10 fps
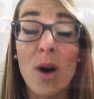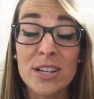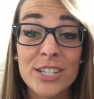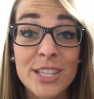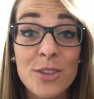
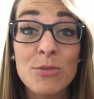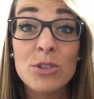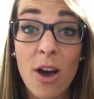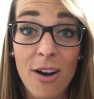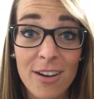Watching those
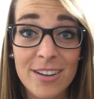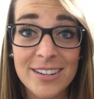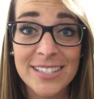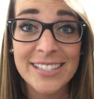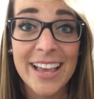
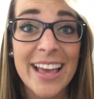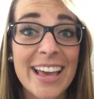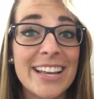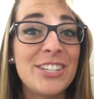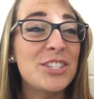cars
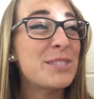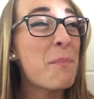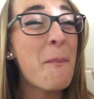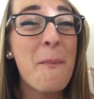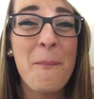just
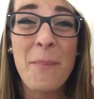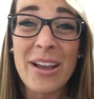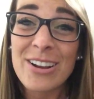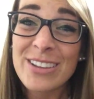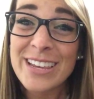
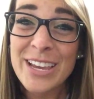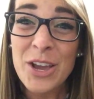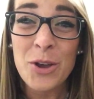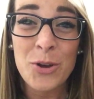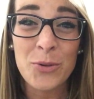barely
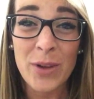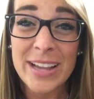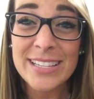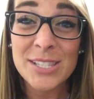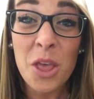
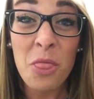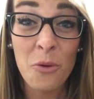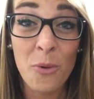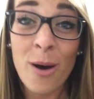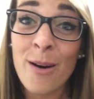grace the
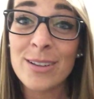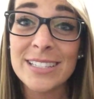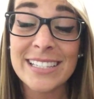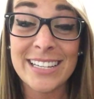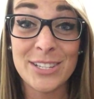walls
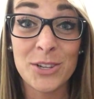in